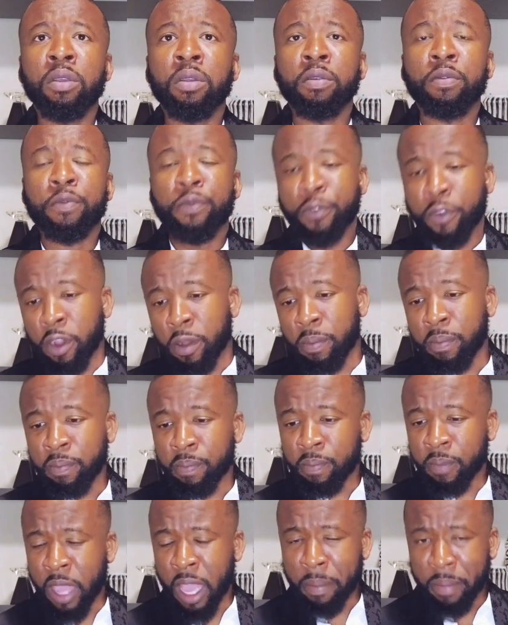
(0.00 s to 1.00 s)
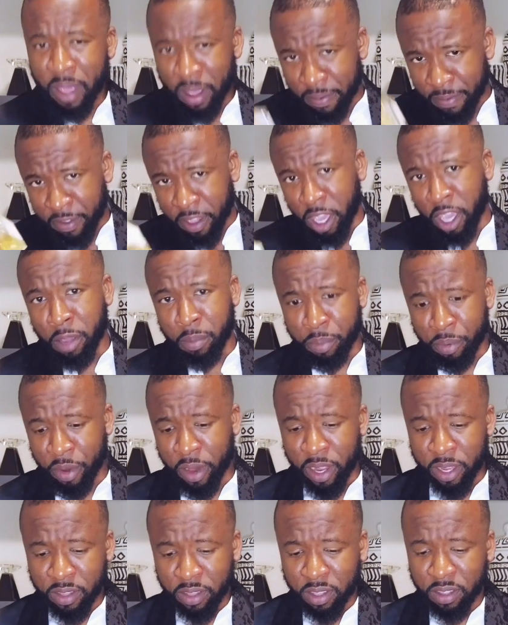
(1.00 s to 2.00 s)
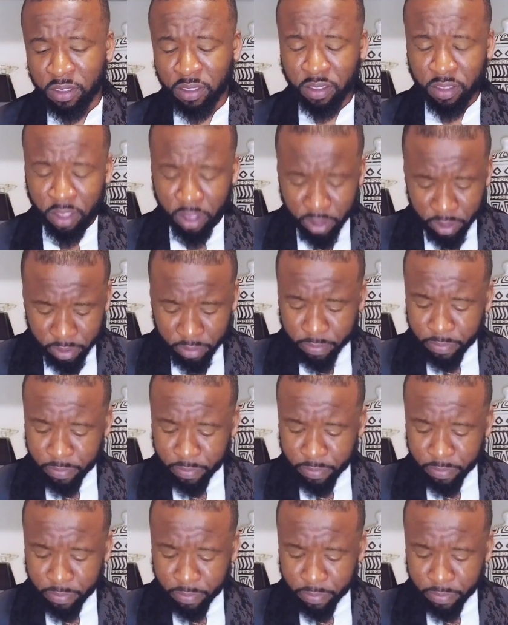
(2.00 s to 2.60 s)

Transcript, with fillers: from MFK brand itself.